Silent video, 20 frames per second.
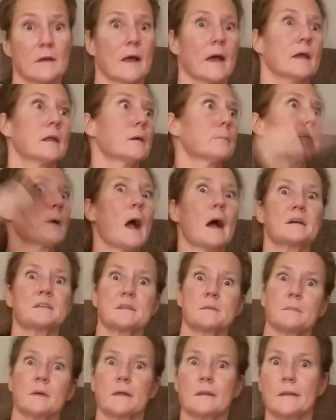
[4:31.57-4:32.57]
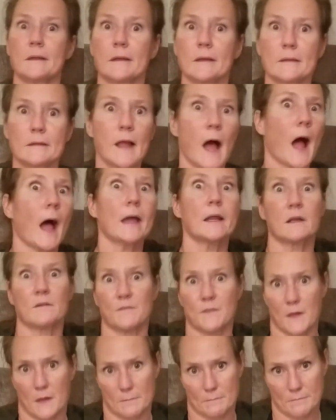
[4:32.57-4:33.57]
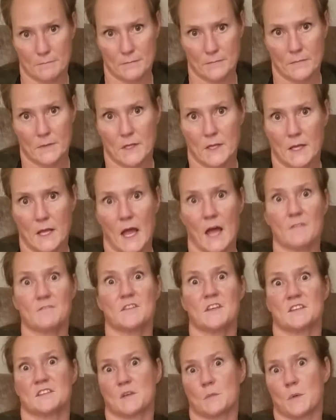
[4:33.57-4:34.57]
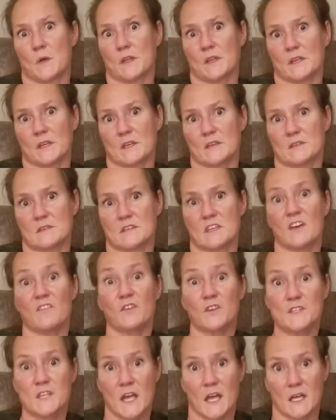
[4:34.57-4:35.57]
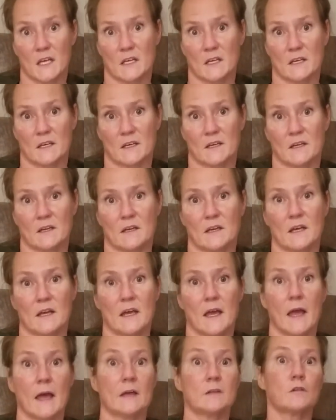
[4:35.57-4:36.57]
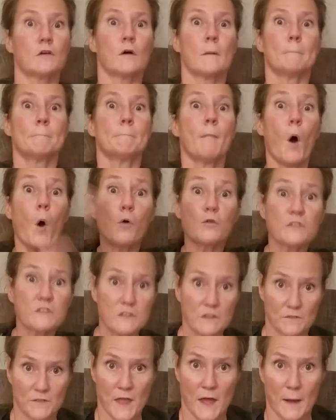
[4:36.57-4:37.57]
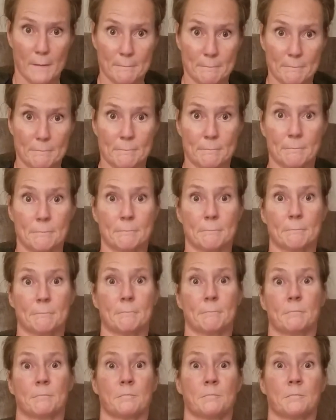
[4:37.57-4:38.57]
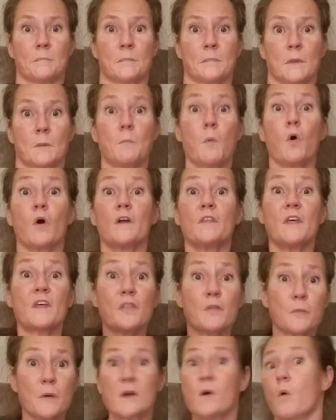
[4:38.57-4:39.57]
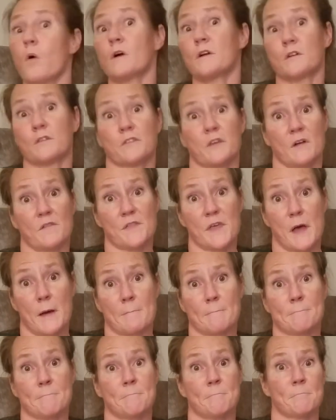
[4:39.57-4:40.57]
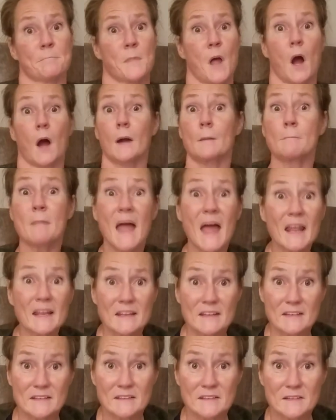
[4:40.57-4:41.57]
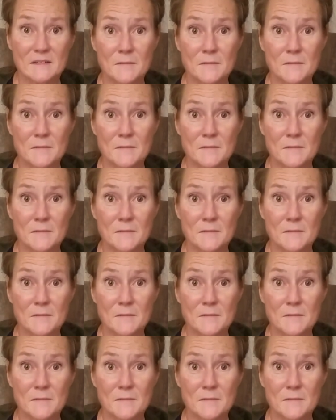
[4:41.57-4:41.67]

and approximately 9 of them have disabilities, give or take. And most of them, more than 3/4 of them, are men.